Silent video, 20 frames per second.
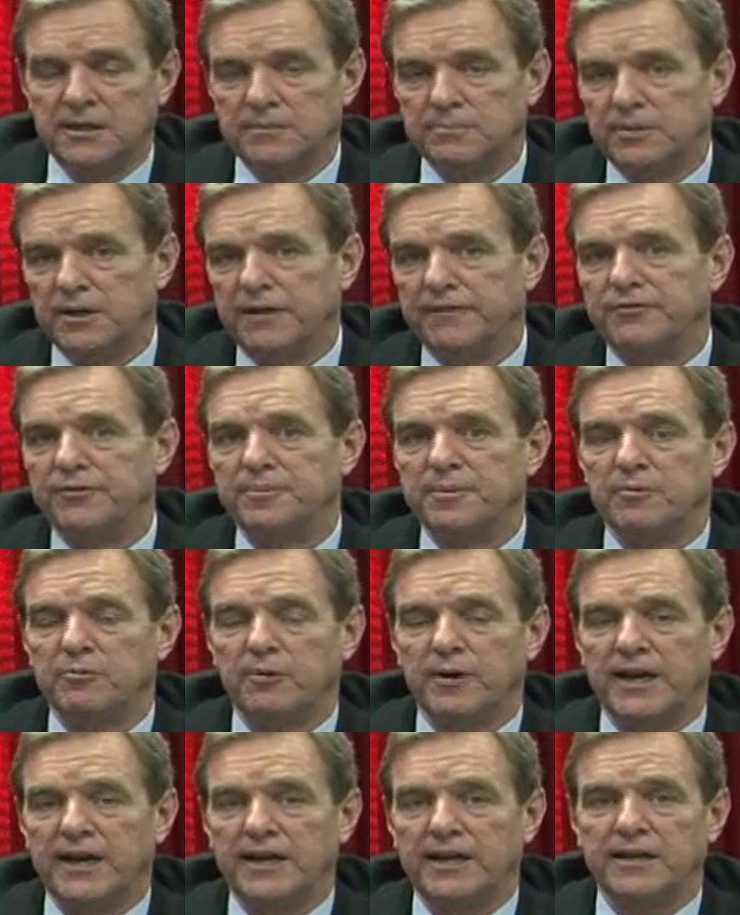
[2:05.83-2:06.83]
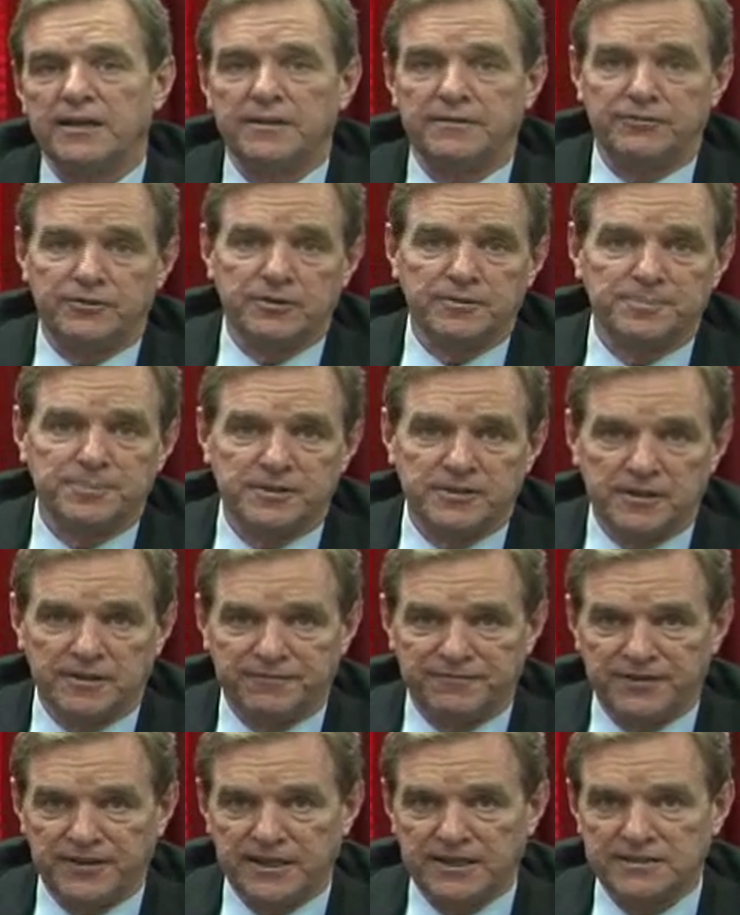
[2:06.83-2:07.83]
But if you've been waiting, if you're a
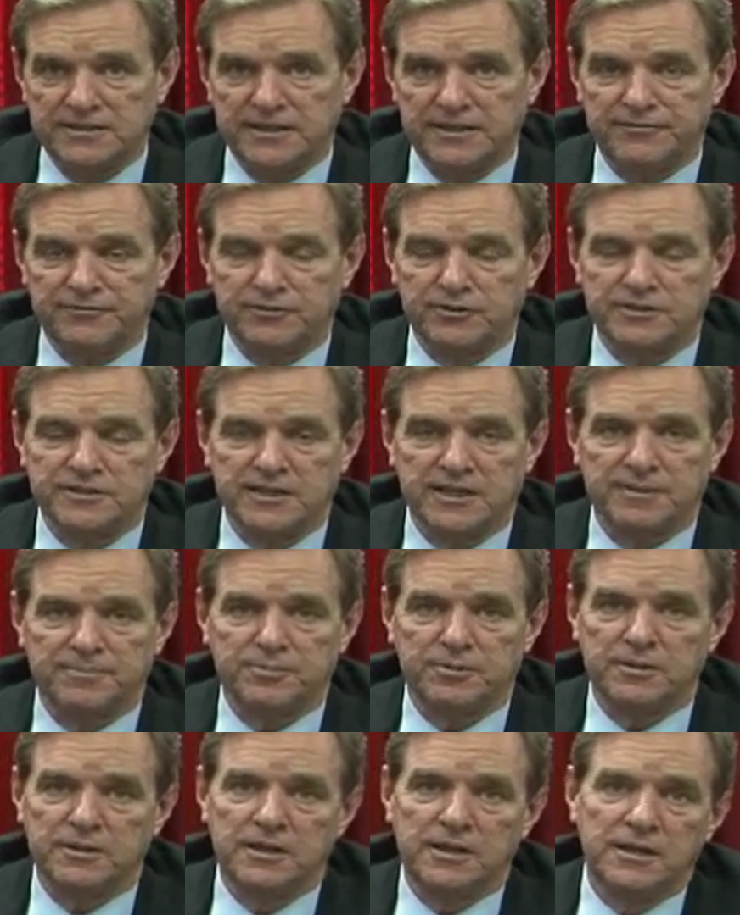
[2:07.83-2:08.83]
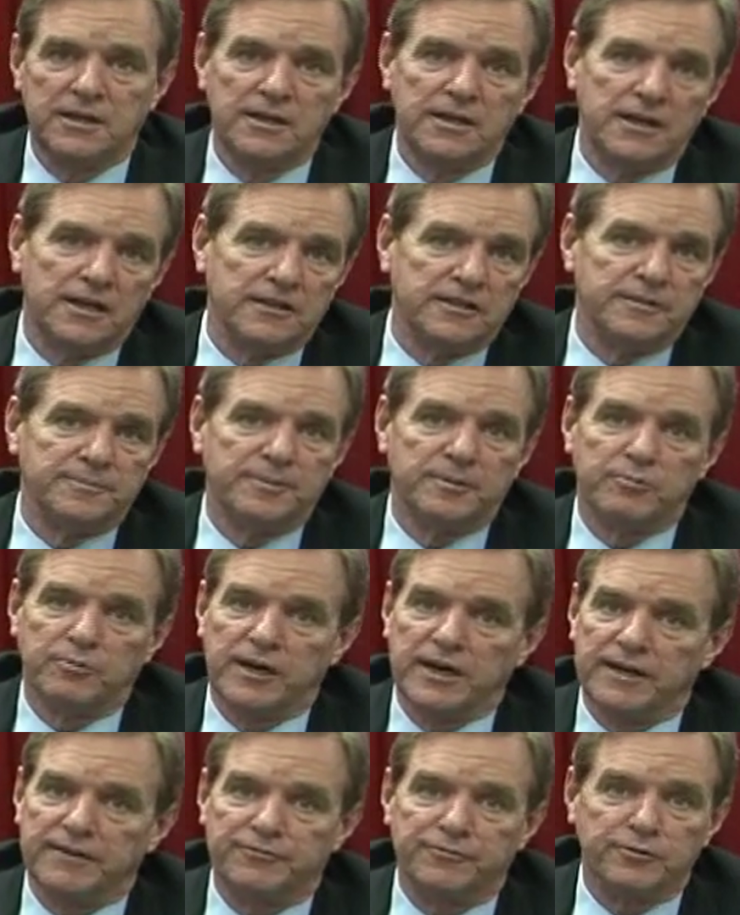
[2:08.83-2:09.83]
fiance, for example, and you've been
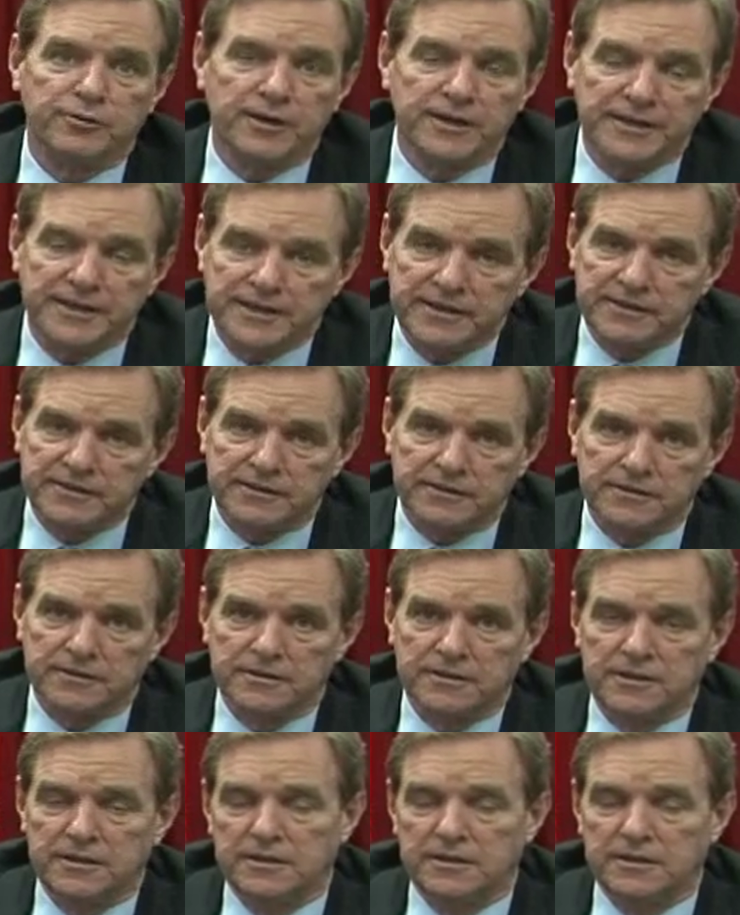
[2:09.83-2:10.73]
waiting for a year,